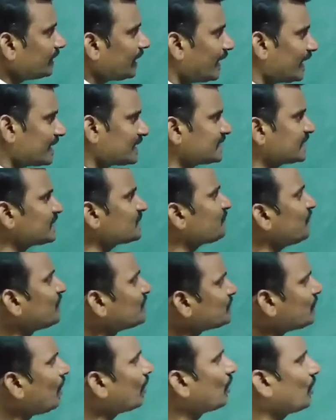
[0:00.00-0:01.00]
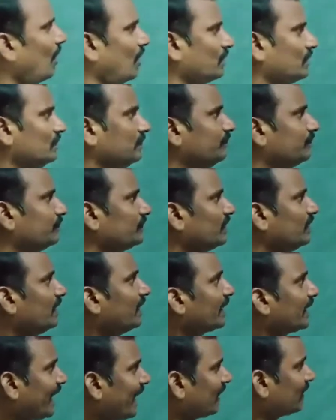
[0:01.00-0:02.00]
Is this function or
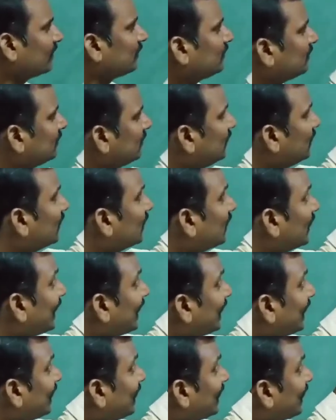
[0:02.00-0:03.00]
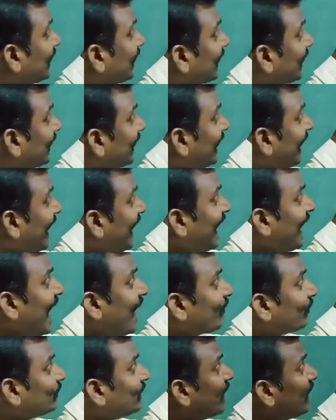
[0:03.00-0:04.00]
what? Here A
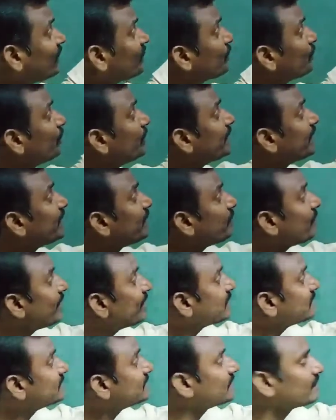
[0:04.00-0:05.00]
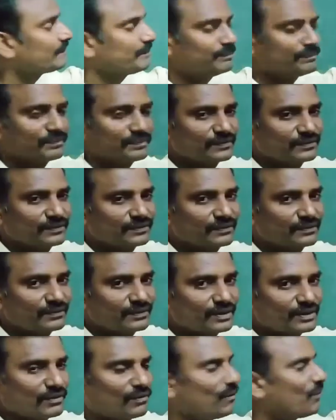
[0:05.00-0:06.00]
have the unique image
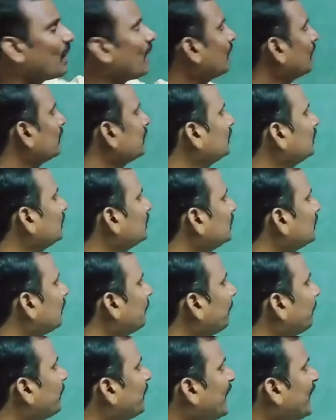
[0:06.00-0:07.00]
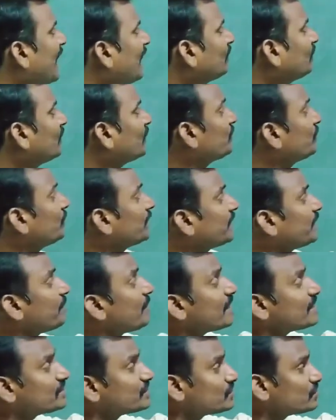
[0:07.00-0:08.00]
1, B have the unique
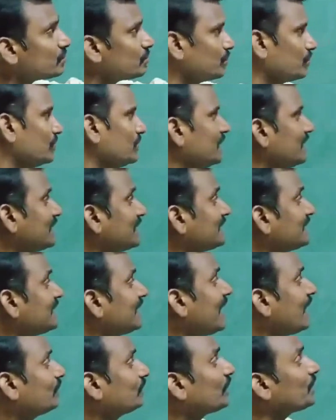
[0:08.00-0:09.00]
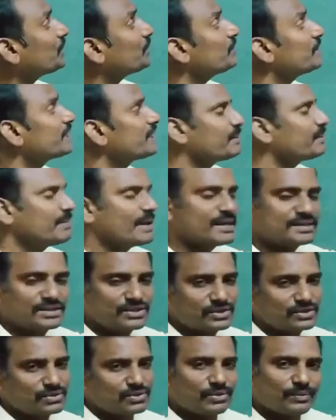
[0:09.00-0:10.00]
image 2, C have the unique image
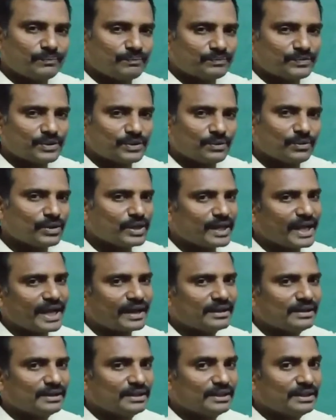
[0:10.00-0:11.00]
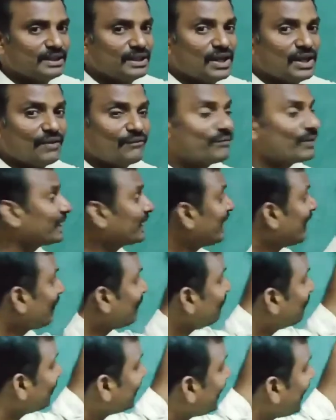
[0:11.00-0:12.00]
2. Okay. For
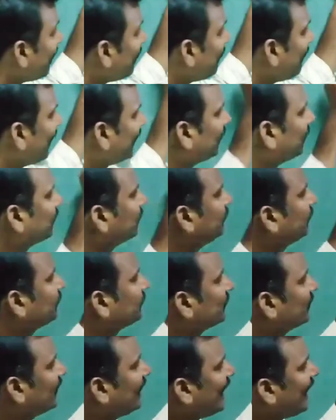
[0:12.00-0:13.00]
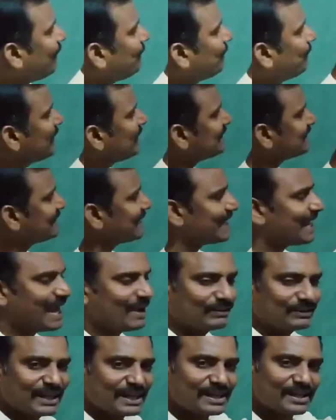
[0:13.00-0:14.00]
every element A, B, C
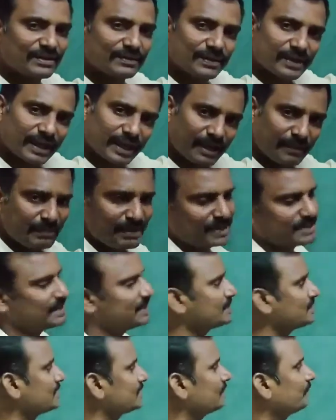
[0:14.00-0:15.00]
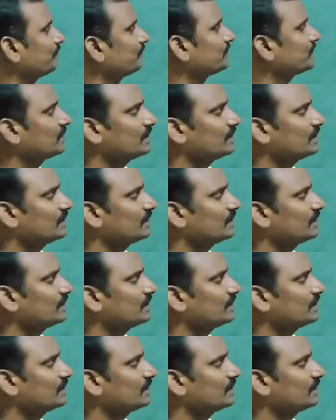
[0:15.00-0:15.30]
have the images.